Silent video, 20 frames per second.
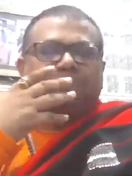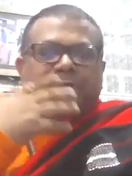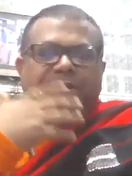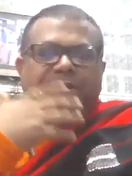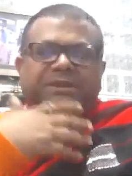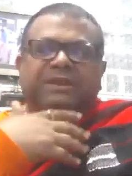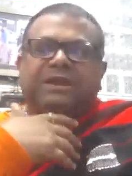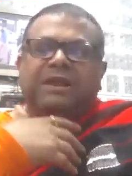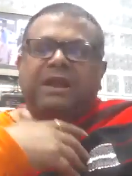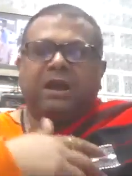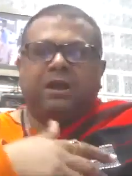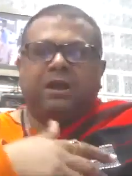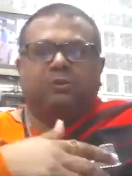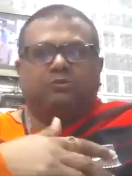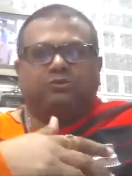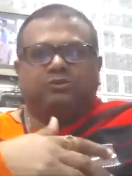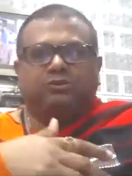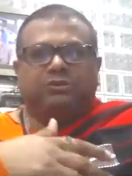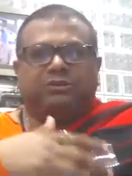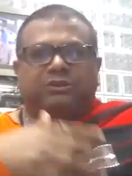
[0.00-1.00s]
breathing
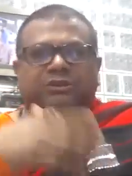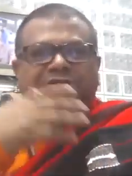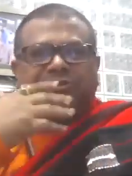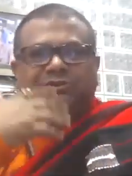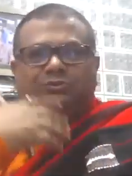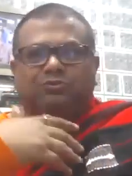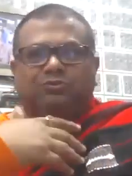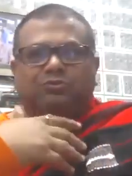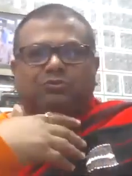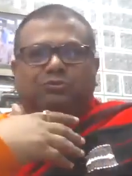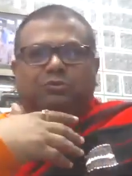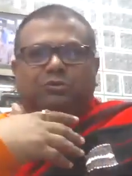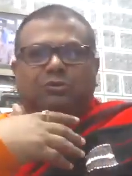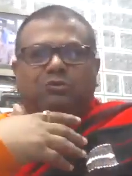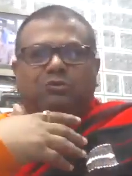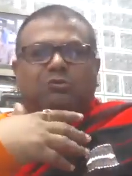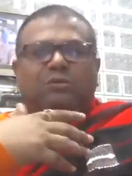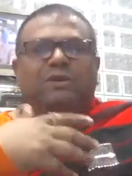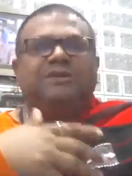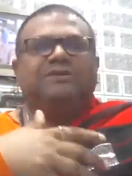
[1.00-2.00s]
out, these 2.
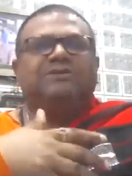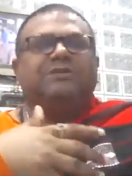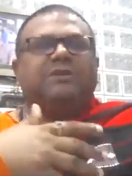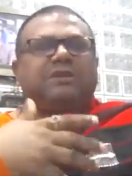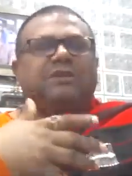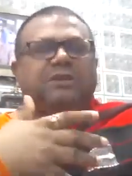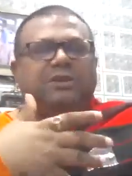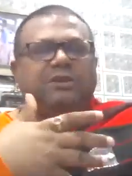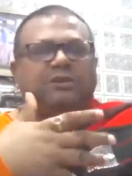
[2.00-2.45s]
One is,